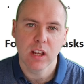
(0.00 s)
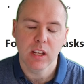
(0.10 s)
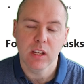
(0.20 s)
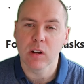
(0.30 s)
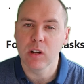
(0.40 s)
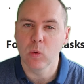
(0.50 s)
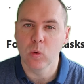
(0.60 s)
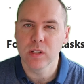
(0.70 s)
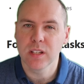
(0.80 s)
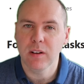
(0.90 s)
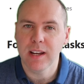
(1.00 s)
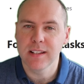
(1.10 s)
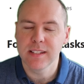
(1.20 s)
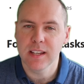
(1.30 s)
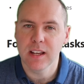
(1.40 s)
you can also
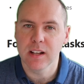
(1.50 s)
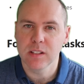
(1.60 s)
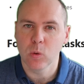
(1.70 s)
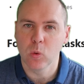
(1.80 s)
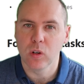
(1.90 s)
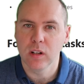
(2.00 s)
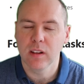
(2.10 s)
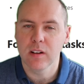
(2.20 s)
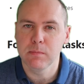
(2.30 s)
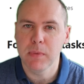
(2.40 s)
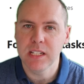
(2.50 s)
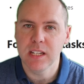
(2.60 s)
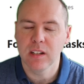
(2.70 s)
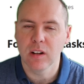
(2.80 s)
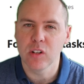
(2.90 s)
insert all of those
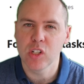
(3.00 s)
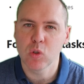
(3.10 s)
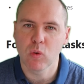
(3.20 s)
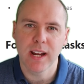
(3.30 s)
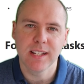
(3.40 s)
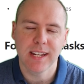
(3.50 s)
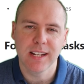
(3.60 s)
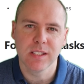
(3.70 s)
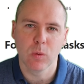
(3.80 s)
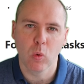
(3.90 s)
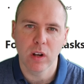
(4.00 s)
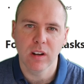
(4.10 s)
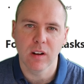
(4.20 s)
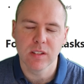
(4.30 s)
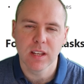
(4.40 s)
meeting notes straight into
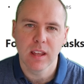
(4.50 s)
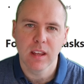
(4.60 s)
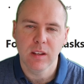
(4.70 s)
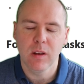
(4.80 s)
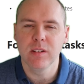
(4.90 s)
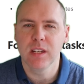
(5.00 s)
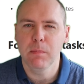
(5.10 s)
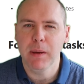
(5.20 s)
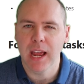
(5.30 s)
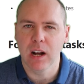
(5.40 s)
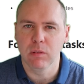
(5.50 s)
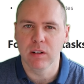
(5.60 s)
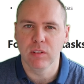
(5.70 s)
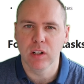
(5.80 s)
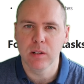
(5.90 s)
OneNote using the power
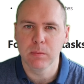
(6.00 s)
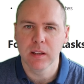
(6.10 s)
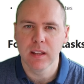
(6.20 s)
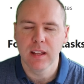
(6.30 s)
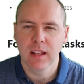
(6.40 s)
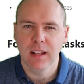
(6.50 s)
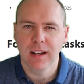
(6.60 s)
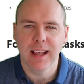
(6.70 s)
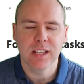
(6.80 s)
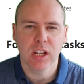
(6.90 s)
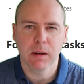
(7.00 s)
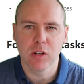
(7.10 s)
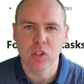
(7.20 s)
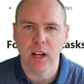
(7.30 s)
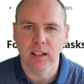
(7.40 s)
of loop. Let's go and
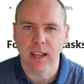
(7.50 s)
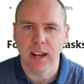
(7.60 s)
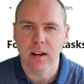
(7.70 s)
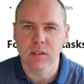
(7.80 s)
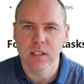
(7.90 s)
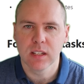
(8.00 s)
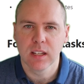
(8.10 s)
check that out.